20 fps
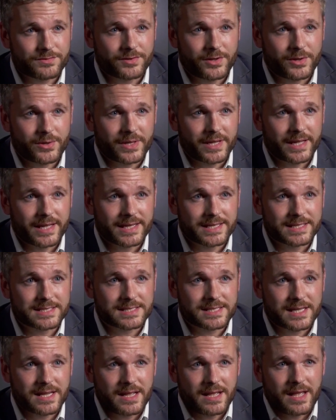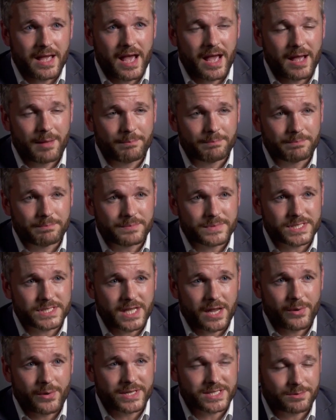And you can just see from that that the
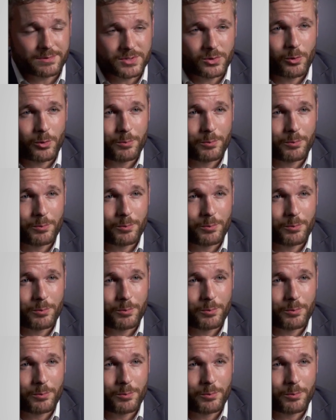government is